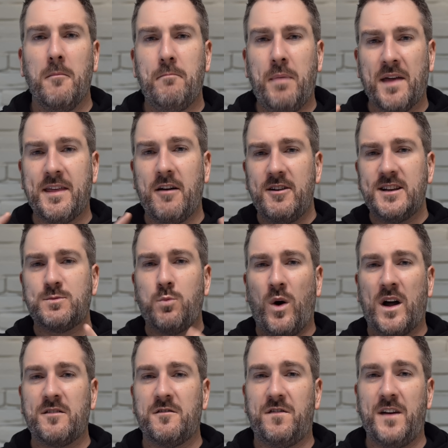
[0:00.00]
But there is
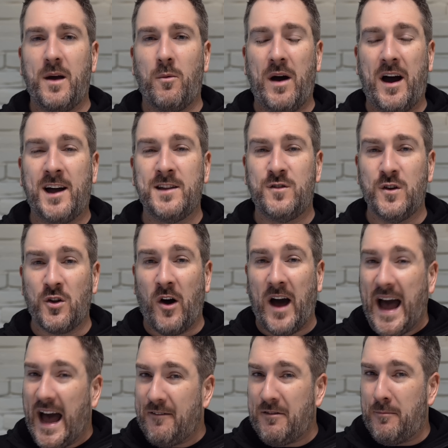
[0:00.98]
one thing where I do not
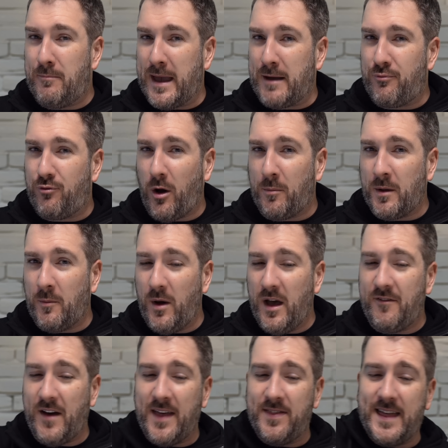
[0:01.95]
have a big problem
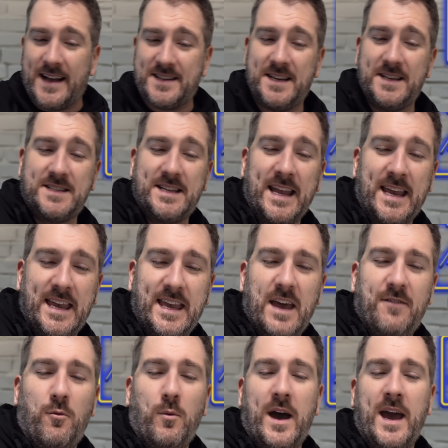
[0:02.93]
with, and that is the
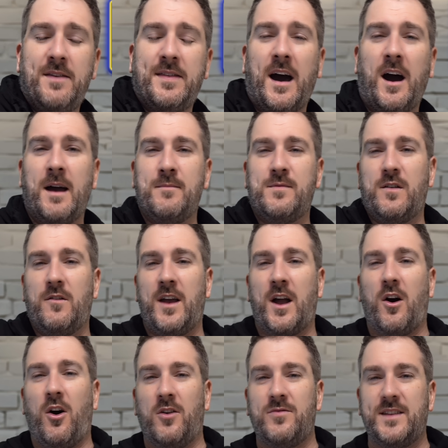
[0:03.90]
giveaway that I'm doing
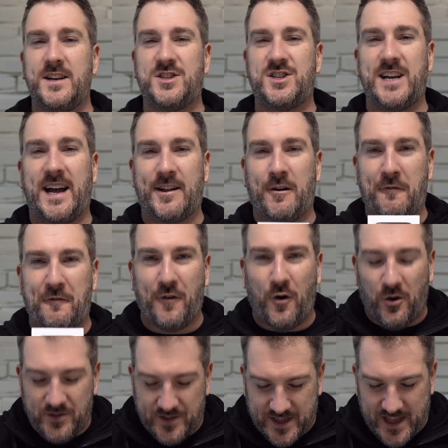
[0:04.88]
on this channel
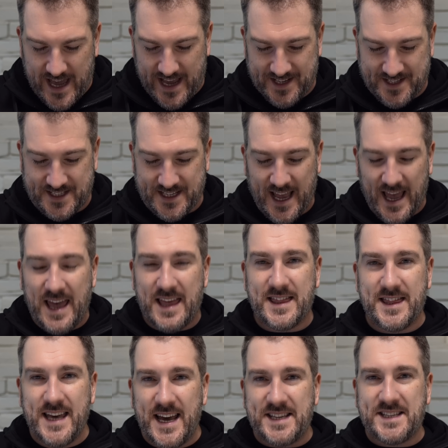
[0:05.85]
for this.
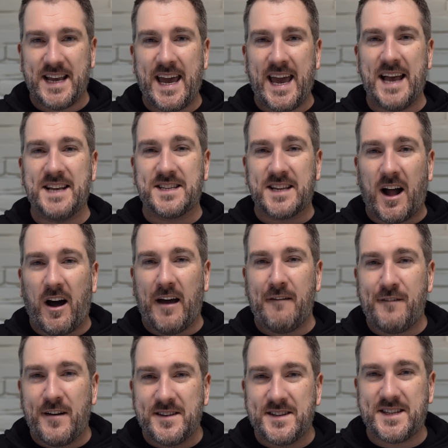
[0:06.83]
This here is an
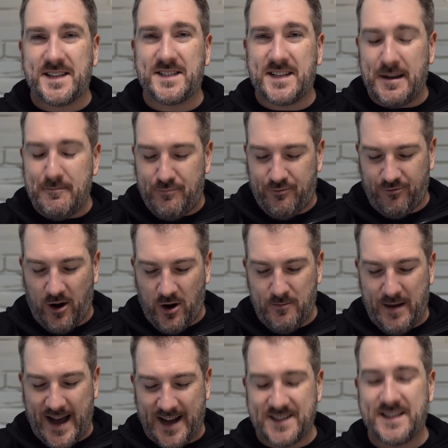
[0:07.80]
iPhone 16 Pro
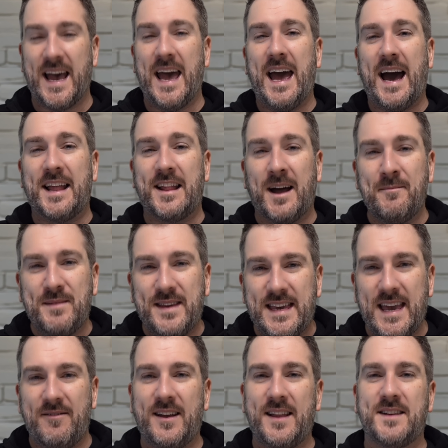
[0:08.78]
Max, and I'm
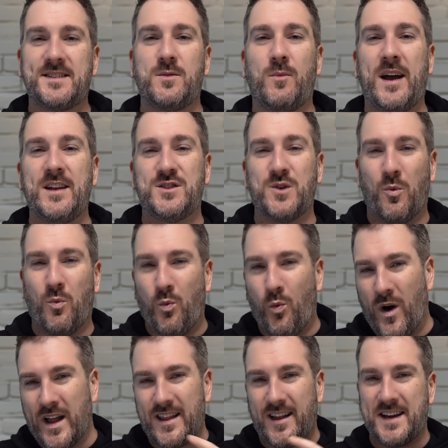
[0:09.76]
giving this away to
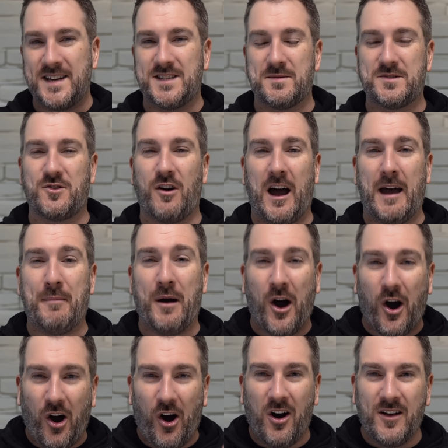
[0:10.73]
one lucky
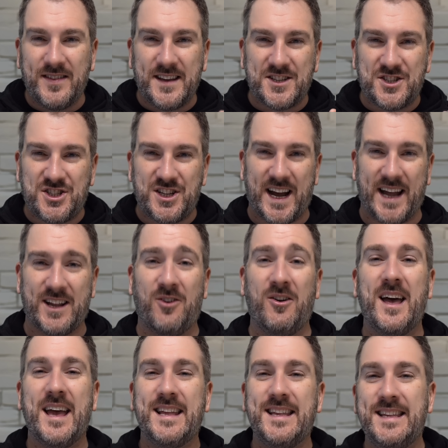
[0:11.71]
subscriber on this
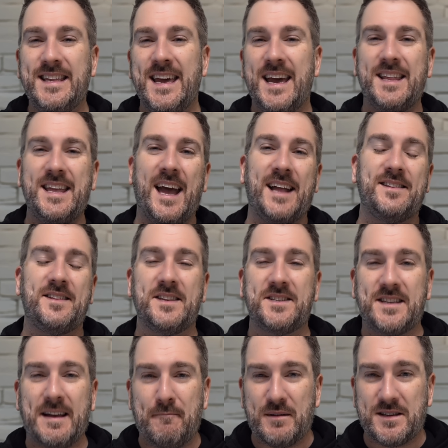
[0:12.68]
channel near the end of
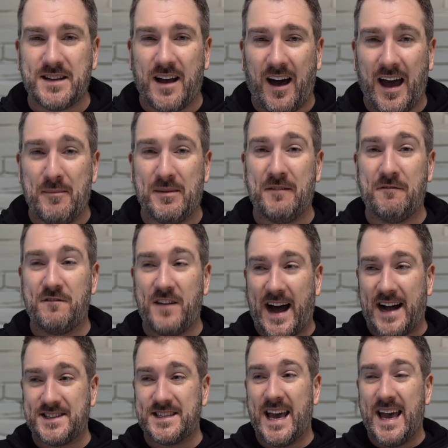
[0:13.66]
December time. And in
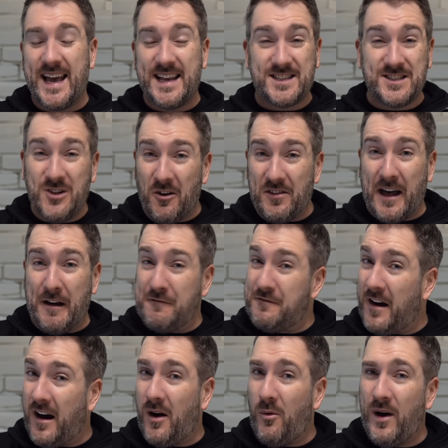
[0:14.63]
fact, it's not that
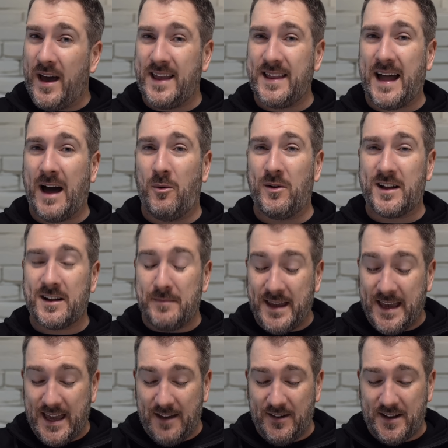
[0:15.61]
far away now when I'm going to
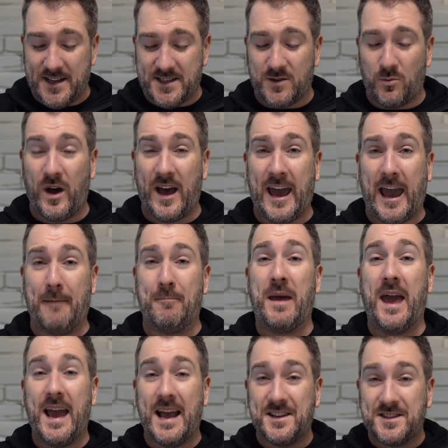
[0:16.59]
be giving this away.
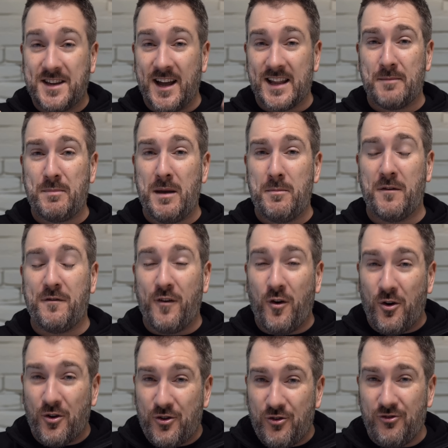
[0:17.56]
It's going to be
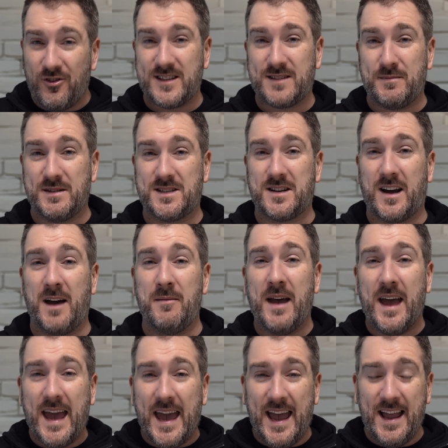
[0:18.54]
before Christmas time
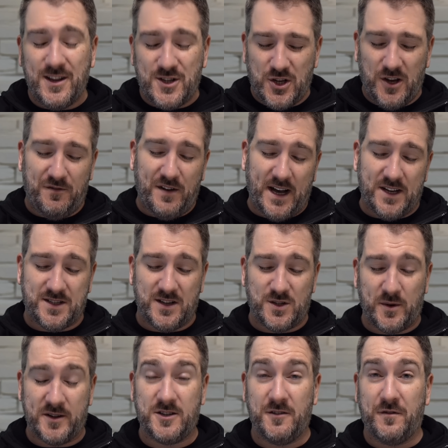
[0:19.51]
in
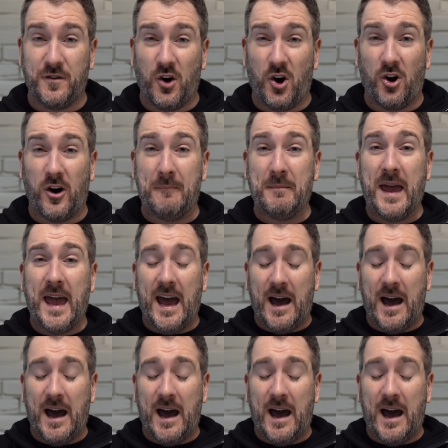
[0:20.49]
2024.